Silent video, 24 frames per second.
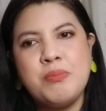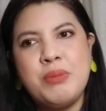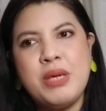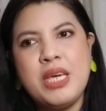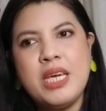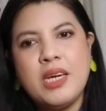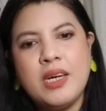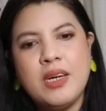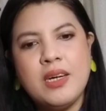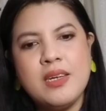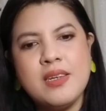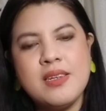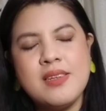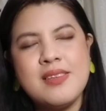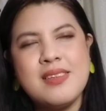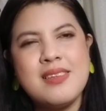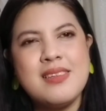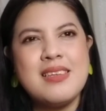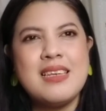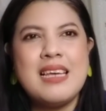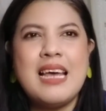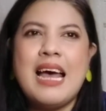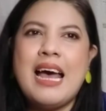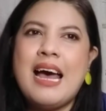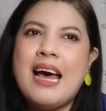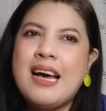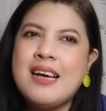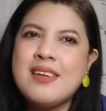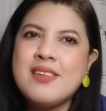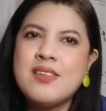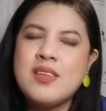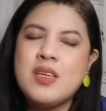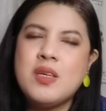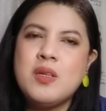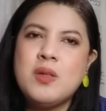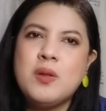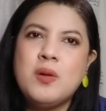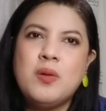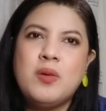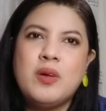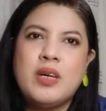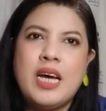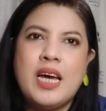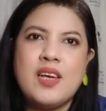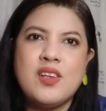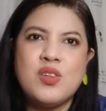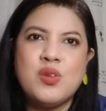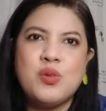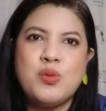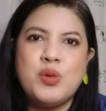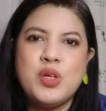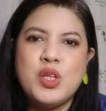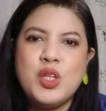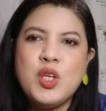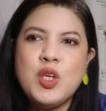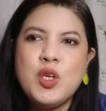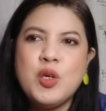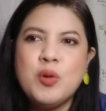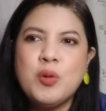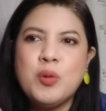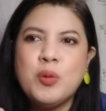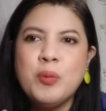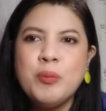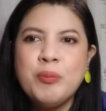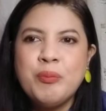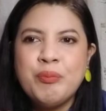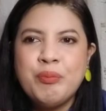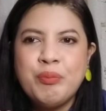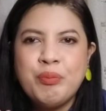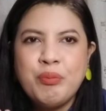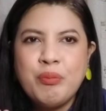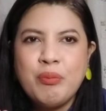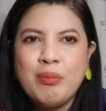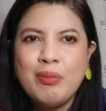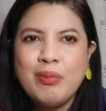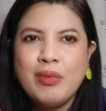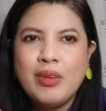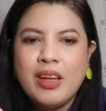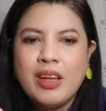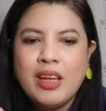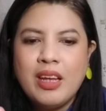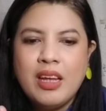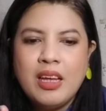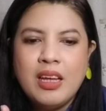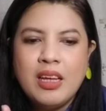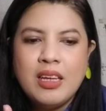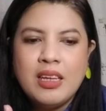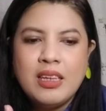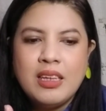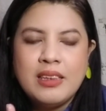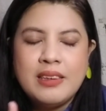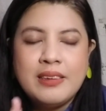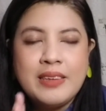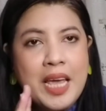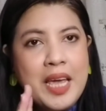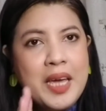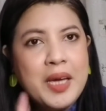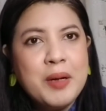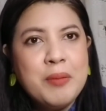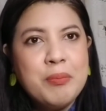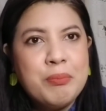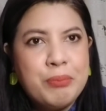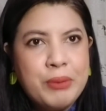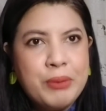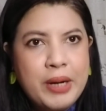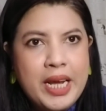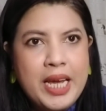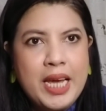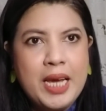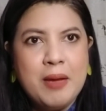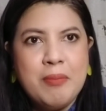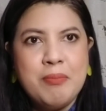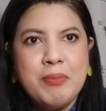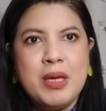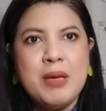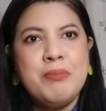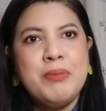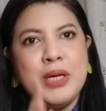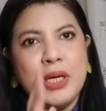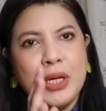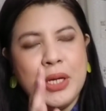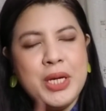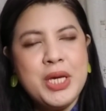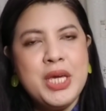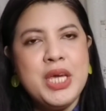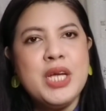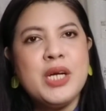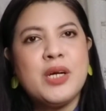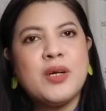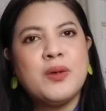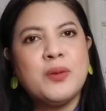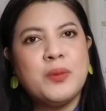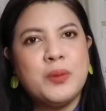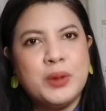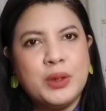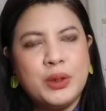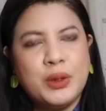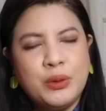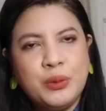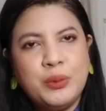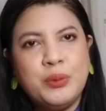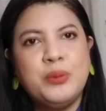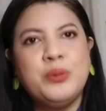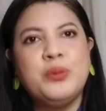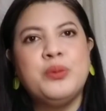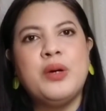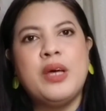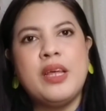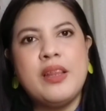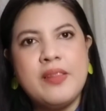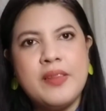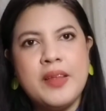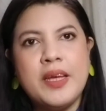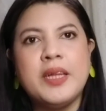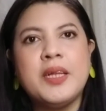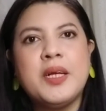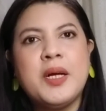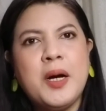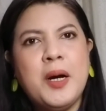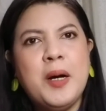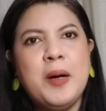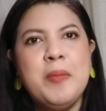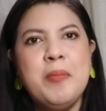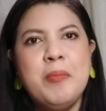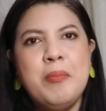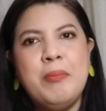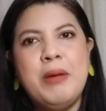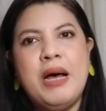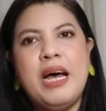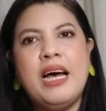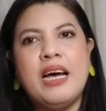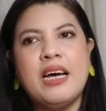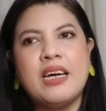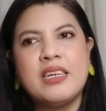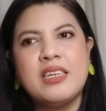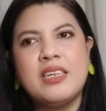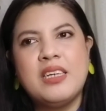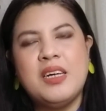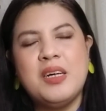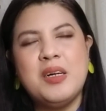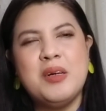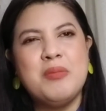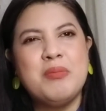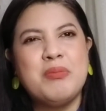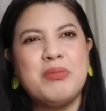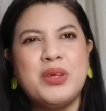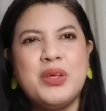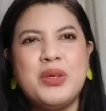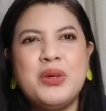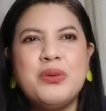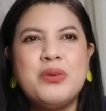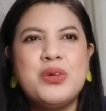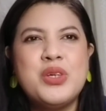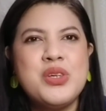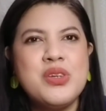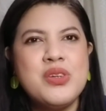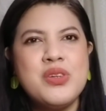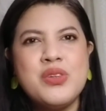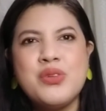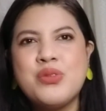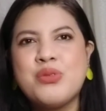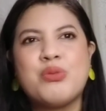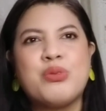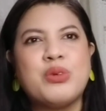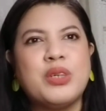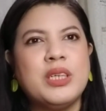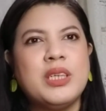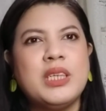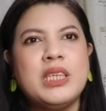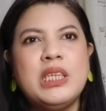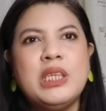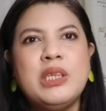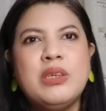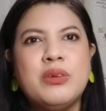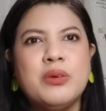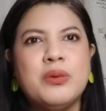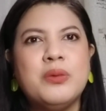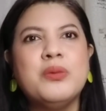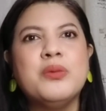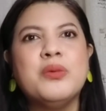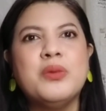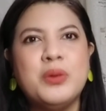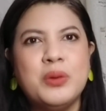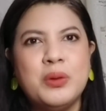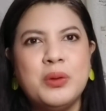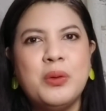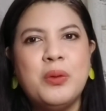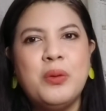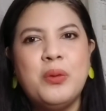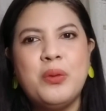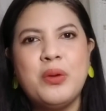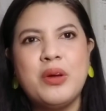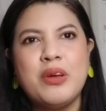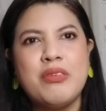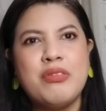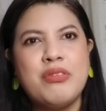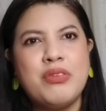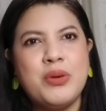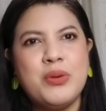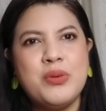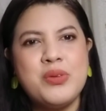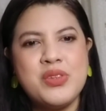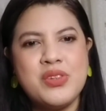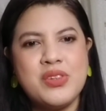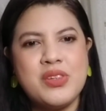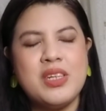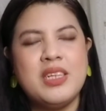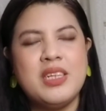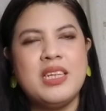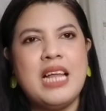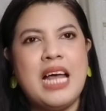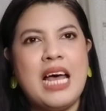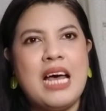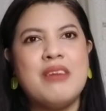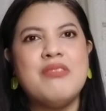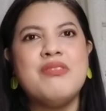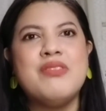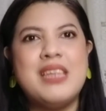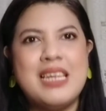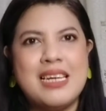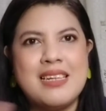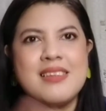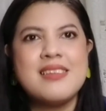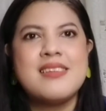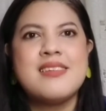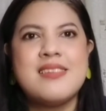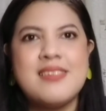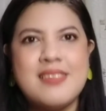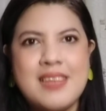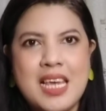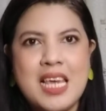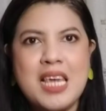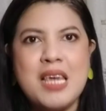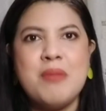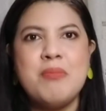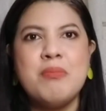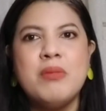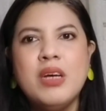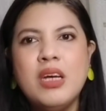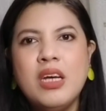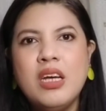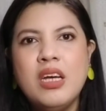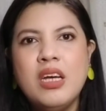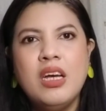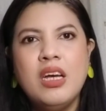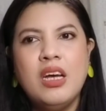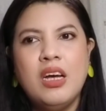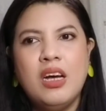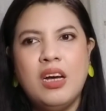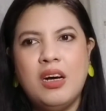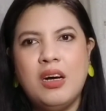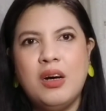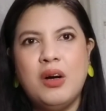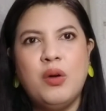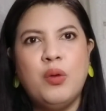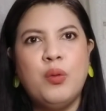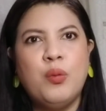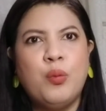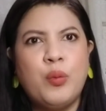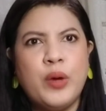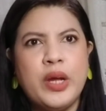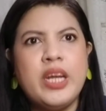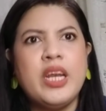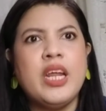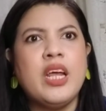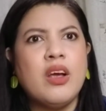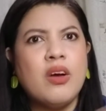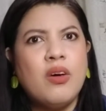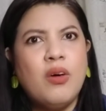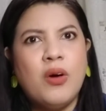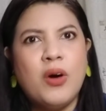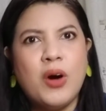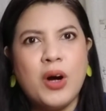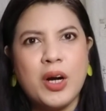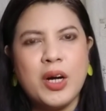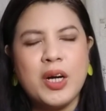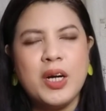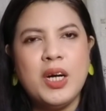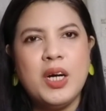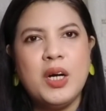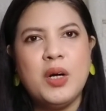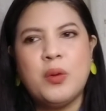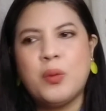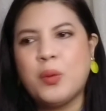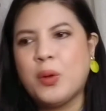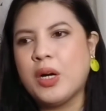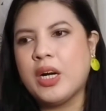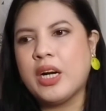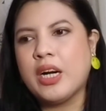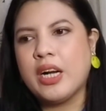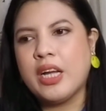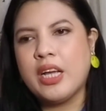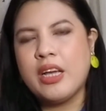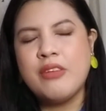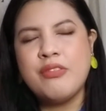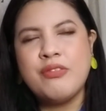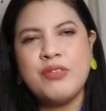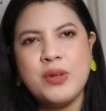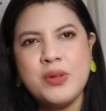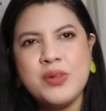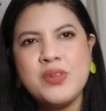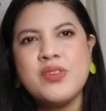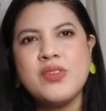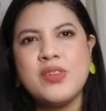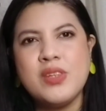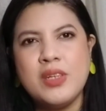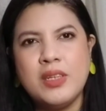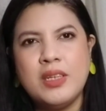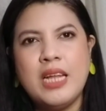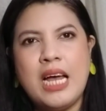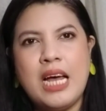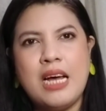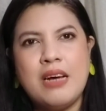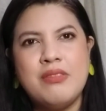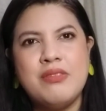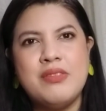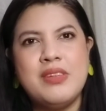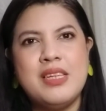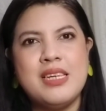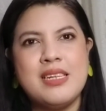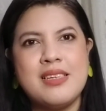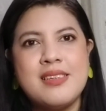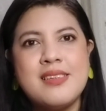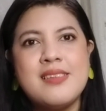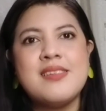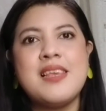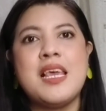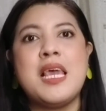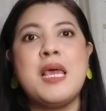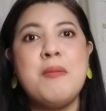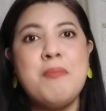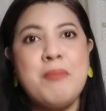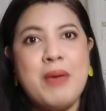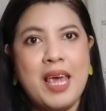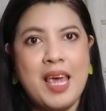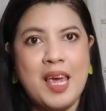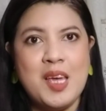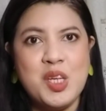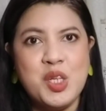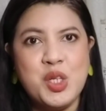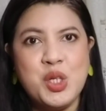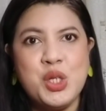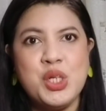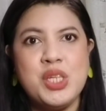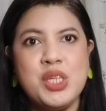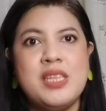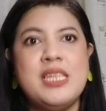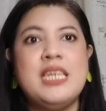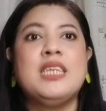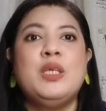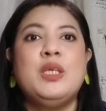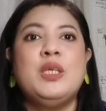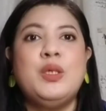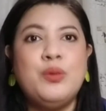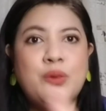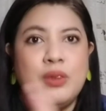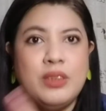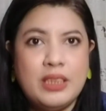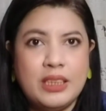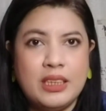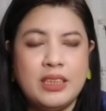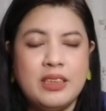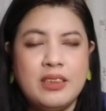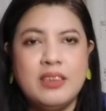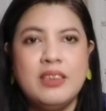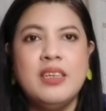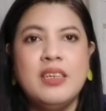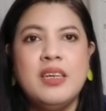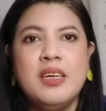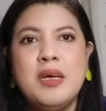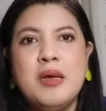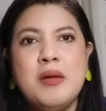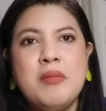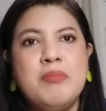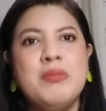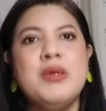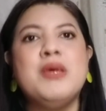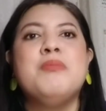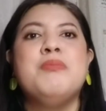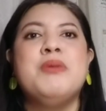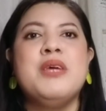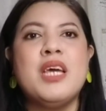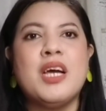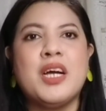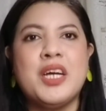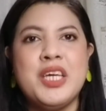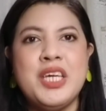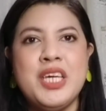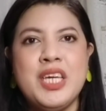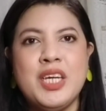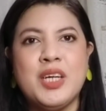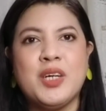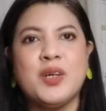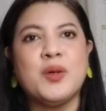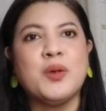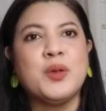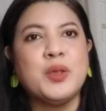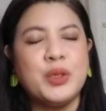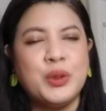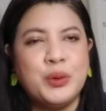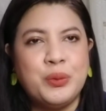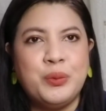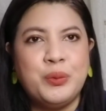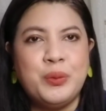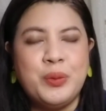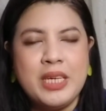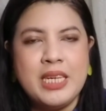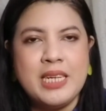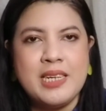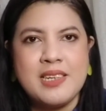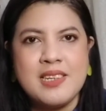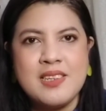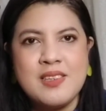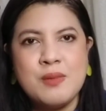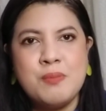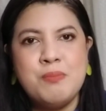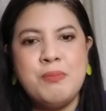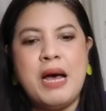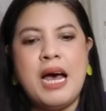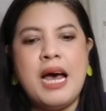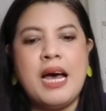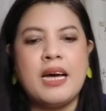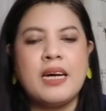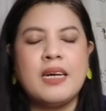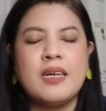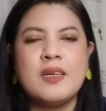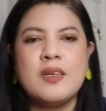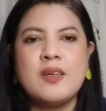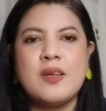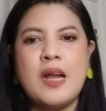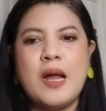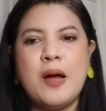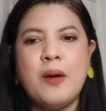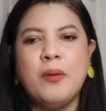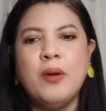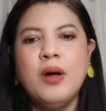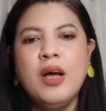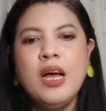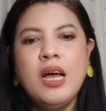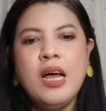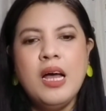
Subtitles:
because, as you know, guys, when you take a break, maybe a year or 2, and then come back, you just really don't know if you still have that same winning aura or if you still have that same edge that you did maybe a year or 2 years back. Now,